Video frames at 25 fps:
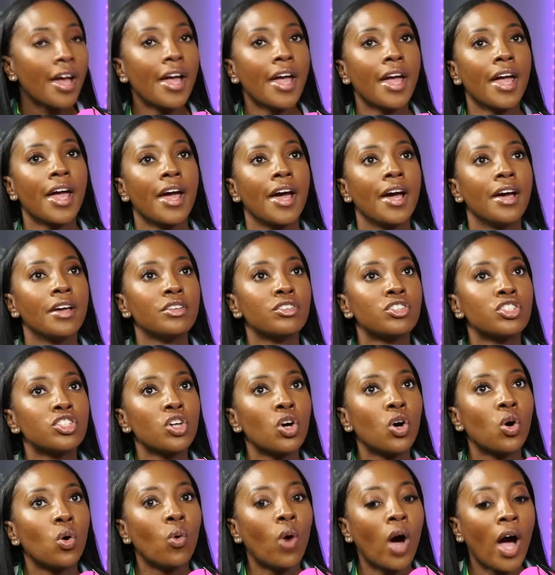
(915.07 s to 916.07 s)
And
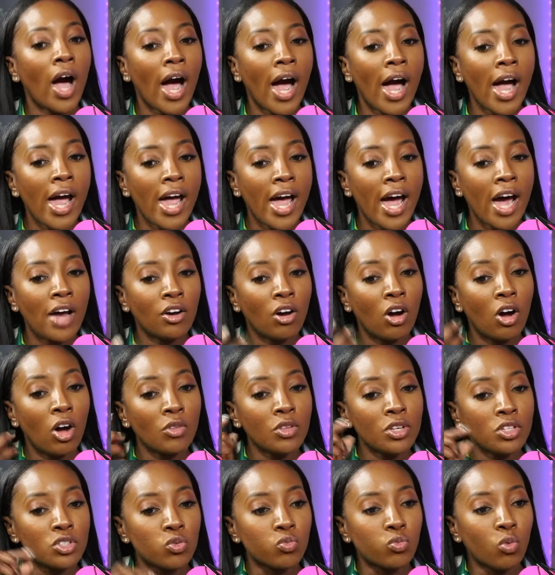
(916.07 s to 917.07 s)
so I had all
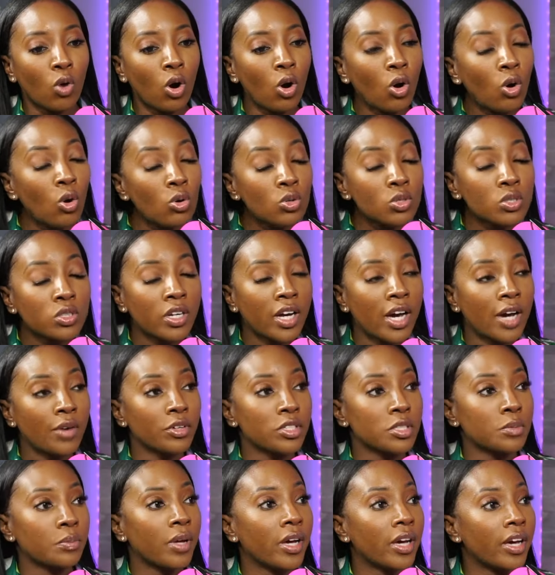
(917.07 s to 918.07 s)
these roles that I
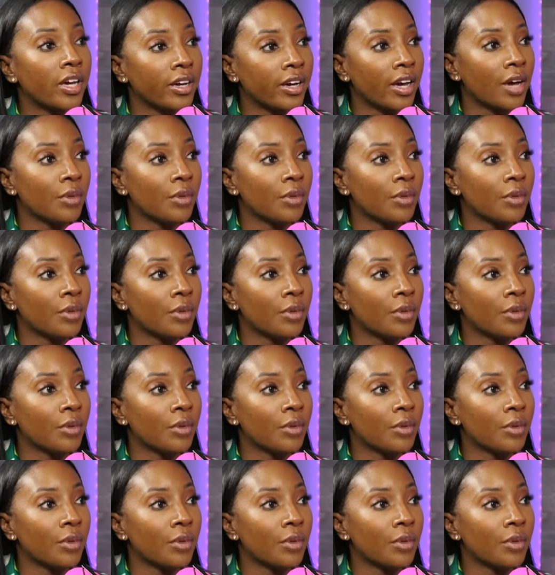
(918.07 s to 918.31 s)
was playing.